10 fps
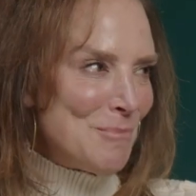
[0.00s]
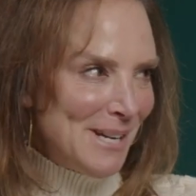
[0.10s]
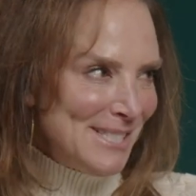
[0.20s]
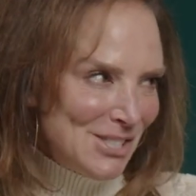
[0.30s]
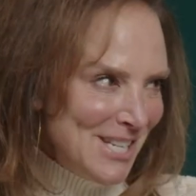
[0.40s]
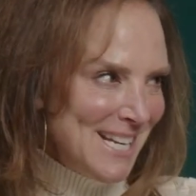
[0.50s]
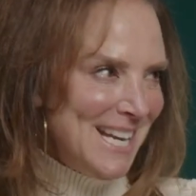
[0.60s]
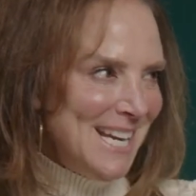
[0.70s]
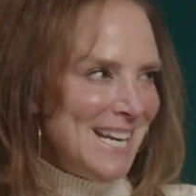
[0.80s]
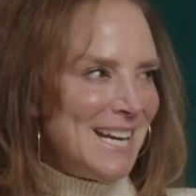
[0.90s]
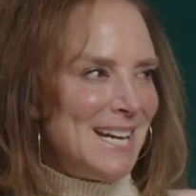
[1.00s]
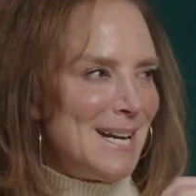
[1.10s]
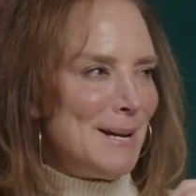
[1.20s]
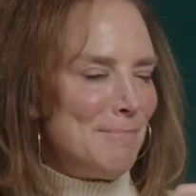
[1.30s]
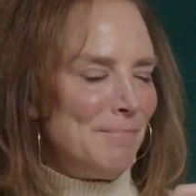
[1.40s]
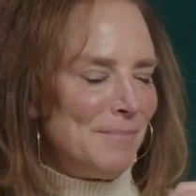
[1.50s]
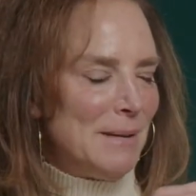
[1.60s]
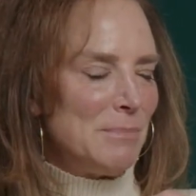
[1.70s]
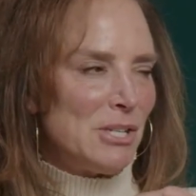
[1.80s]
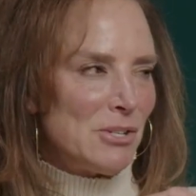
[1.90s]
much, Nikki.
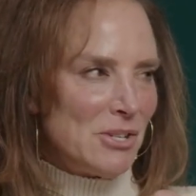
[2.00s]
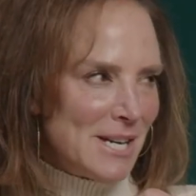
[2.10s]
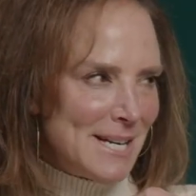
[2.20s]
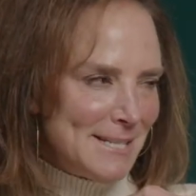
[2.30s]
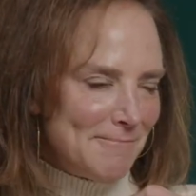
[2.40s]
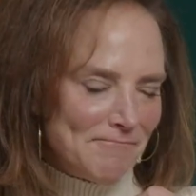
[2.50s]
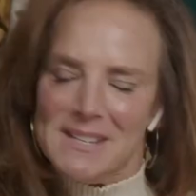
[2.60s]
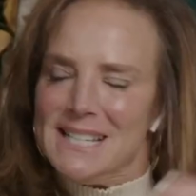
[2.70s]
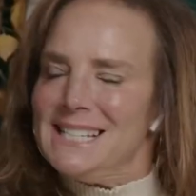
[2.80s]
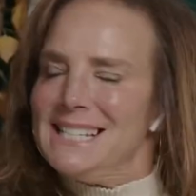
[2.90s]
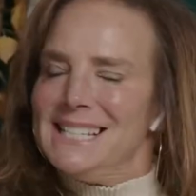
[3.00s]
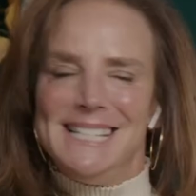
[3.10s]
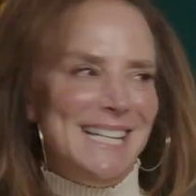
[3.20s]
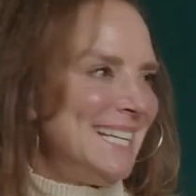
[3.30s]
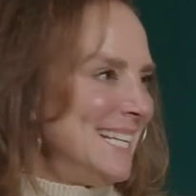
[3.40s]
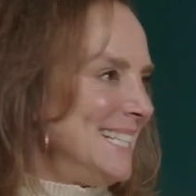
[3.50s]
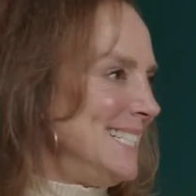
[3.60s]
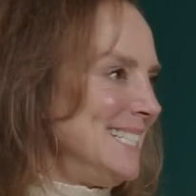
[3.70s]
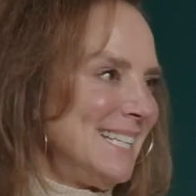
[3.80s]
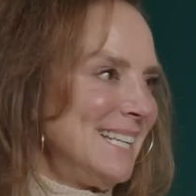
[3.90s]
I'm gonna cry.
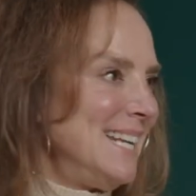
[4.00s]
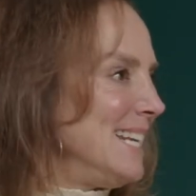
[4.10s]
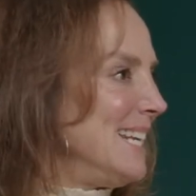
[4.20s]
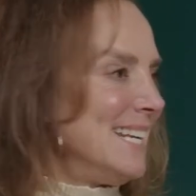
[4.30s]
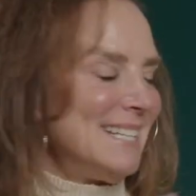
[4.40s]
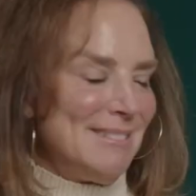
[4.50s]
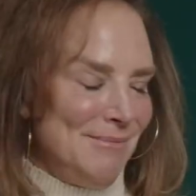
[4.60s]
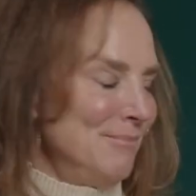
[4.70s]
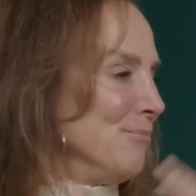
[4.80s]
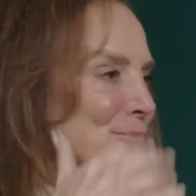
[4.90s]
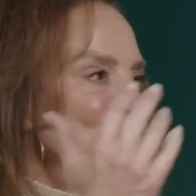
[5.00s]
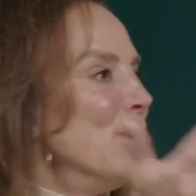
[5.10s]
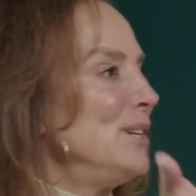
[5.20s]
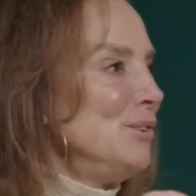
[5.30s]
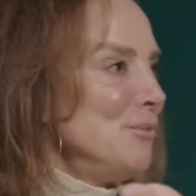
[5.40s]
And what